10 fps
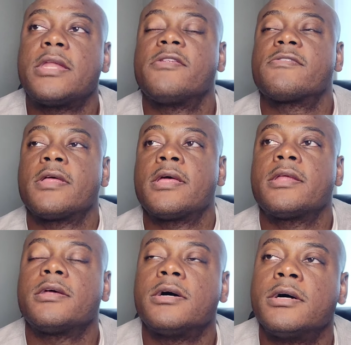that he
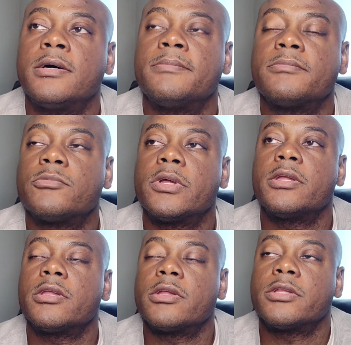said
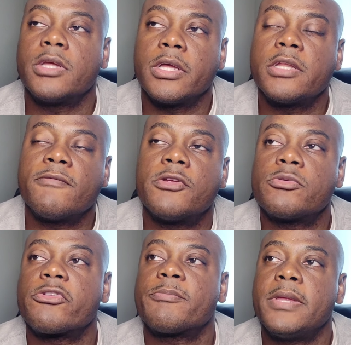when the
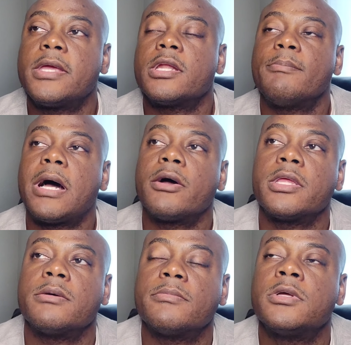individual was speaking about
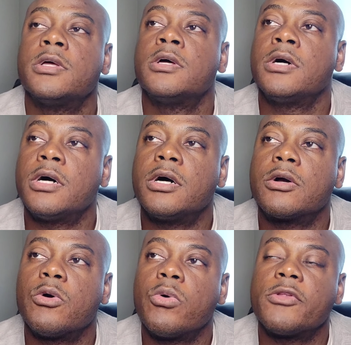him
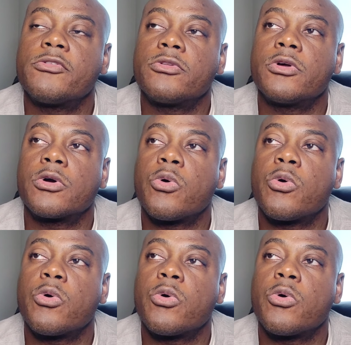going to the